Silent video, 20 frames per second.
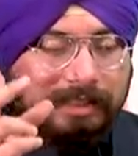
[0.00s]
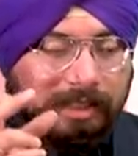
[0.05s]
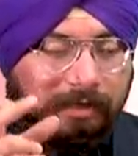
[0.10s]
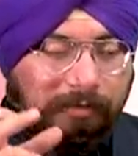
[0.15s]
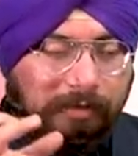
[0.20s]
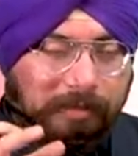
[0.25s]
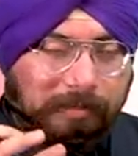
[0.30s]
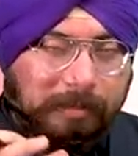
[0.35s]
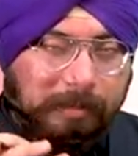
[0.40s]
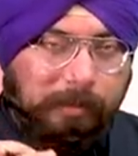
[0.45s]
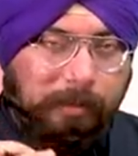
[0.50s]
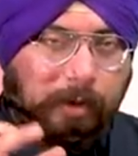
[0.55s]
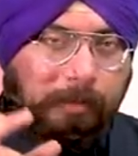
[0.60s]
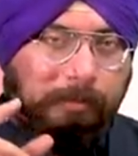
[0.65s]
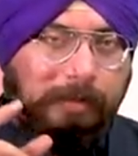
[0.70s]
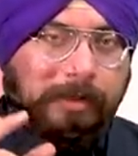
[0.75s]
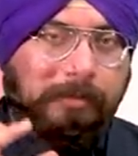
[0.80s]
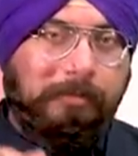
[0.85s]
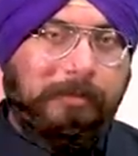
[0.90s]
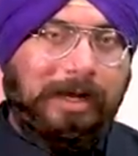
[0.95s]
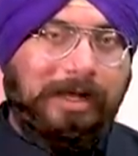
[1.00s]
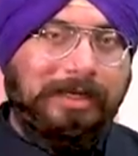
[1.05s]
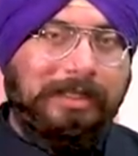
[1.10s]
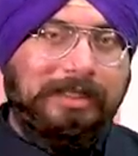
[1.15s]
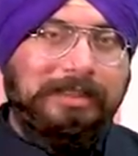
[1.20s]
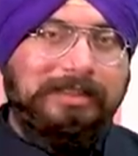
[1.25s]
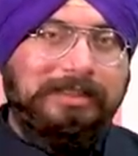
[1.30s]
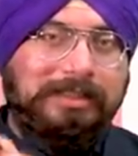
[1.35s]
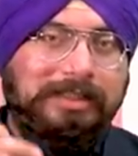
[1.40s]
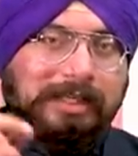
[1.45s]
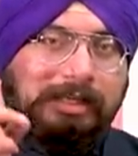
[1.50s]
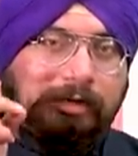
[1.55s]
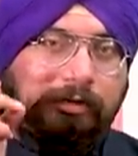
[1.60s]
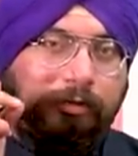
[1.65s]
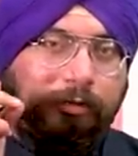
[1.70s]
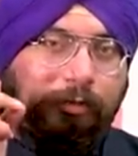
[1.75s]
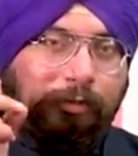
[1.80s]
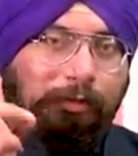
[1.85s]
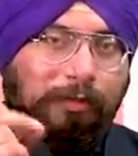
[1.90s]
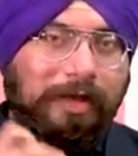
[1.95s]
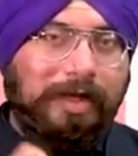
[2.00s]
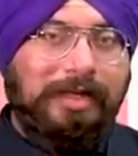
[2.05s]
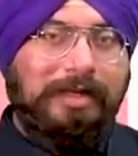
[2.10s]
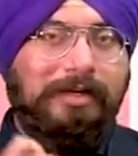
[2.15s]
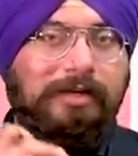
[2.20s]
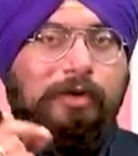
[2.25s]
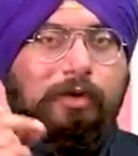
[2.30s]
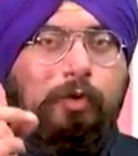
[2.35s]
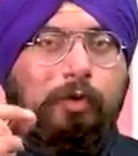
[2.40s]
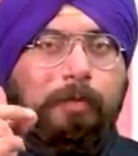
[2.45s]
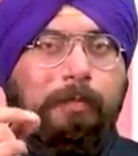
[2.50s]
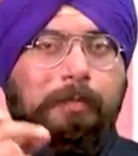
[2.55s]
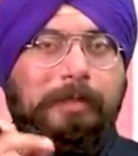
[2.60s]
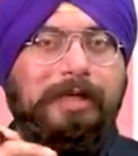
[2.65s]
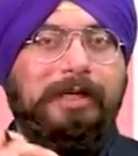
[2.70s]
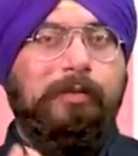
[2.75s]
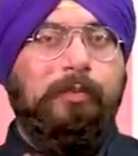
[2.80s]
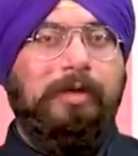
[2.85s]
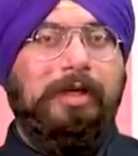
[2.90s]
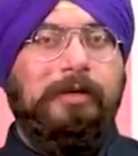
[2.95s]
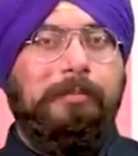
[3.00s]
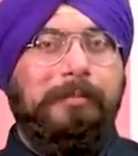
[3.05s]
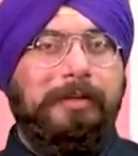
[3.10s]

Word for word: there will be proper markets where rupee will